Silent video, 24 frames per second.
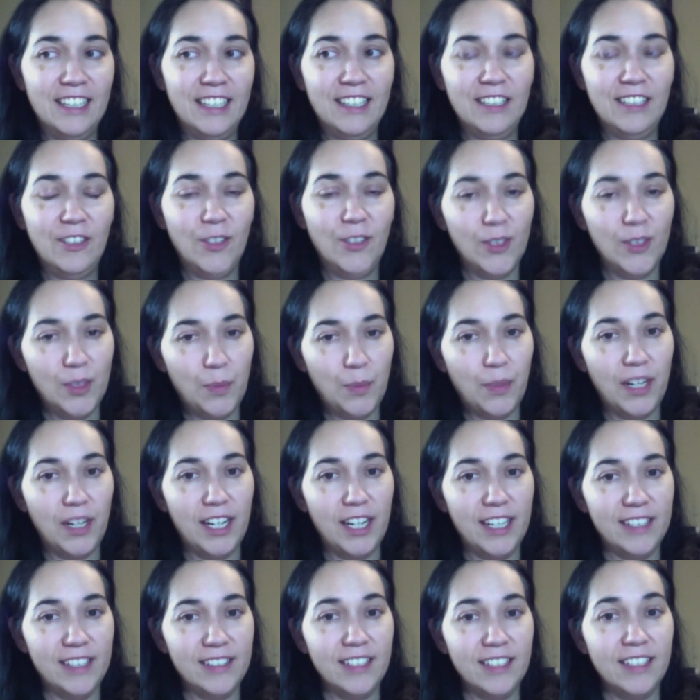no
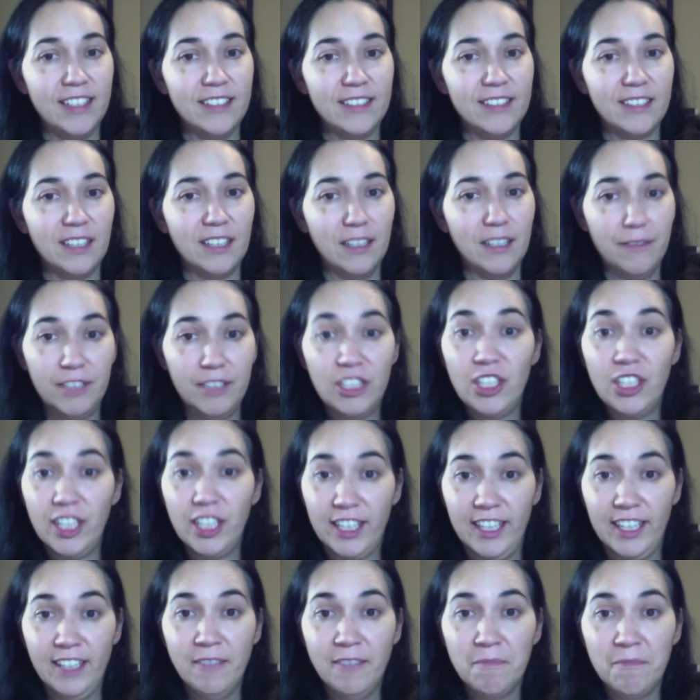surprise, it's of a
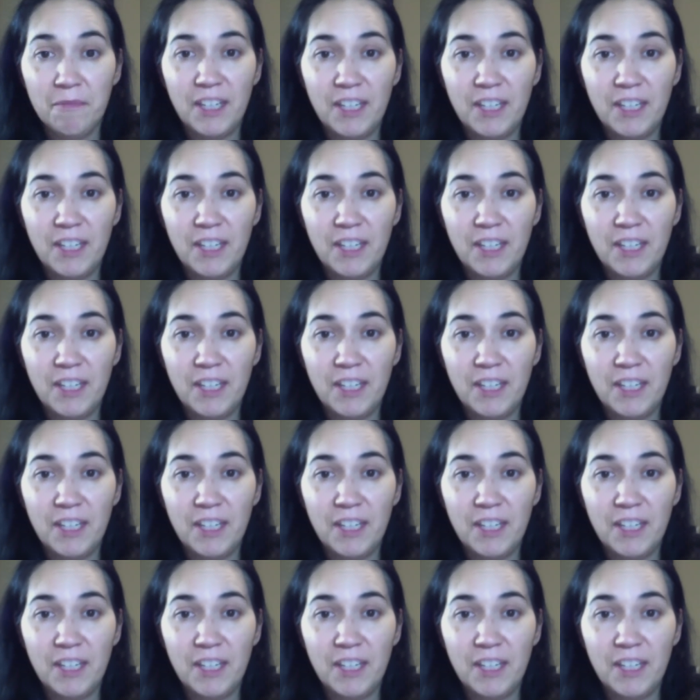chicken.